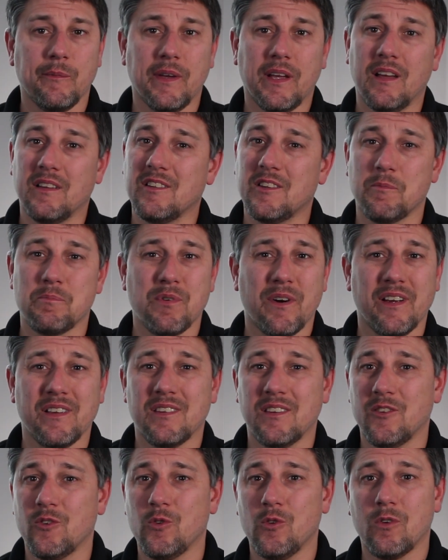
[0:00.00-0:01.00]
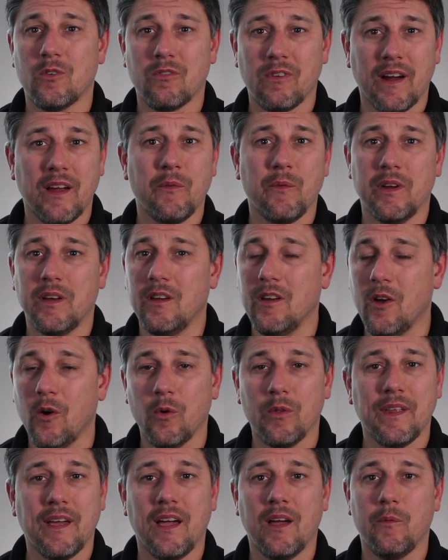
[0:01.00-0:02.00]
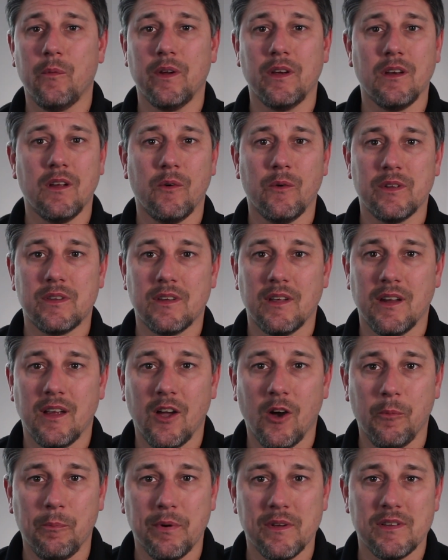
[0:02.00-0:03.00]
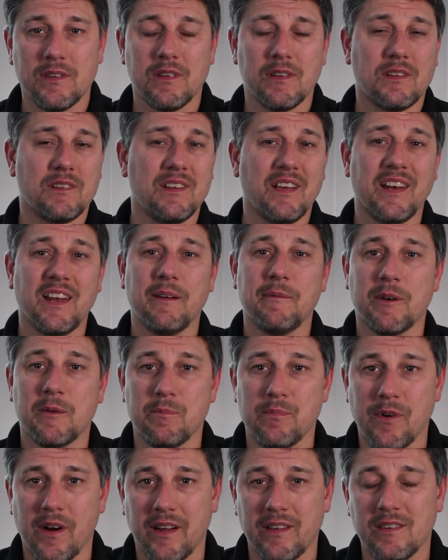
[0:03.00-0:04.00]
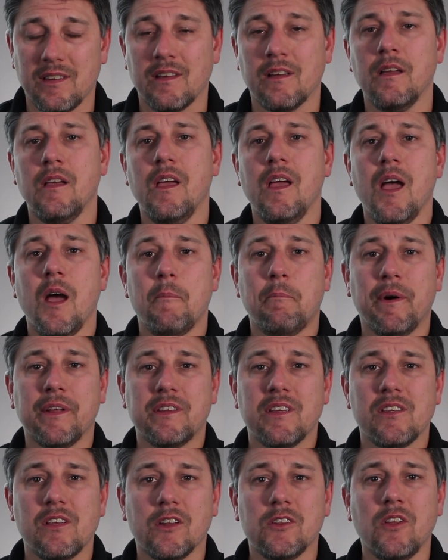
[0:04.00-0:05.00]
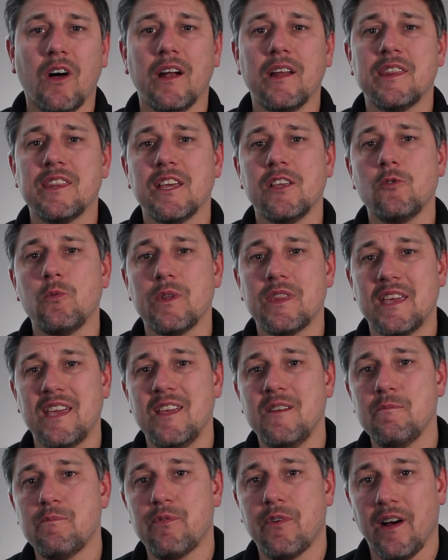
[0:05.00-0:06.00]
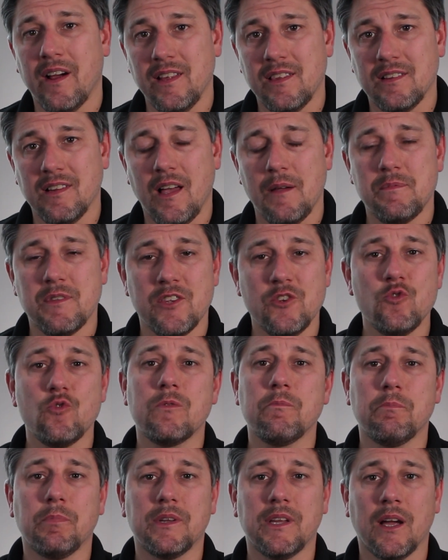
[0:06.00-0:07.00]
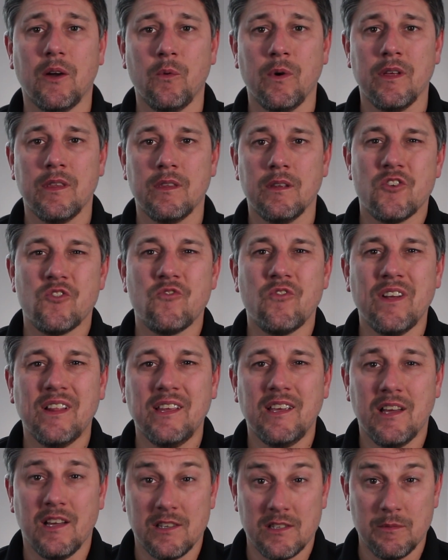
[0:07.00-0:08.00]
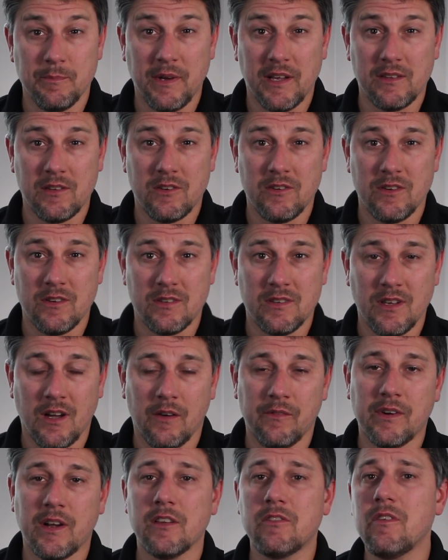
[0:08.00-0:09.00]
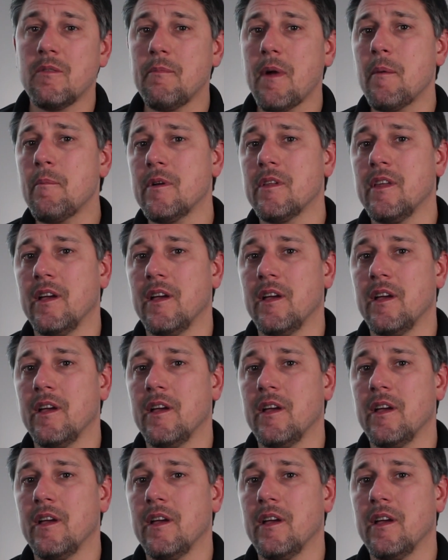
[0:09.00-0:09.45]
because it's a pricing tool, right? We know that. We know it's going to help us. It's dynamic pricing. But there's a lot of things within price labs that you can play with to really customize it to yourself. Because remember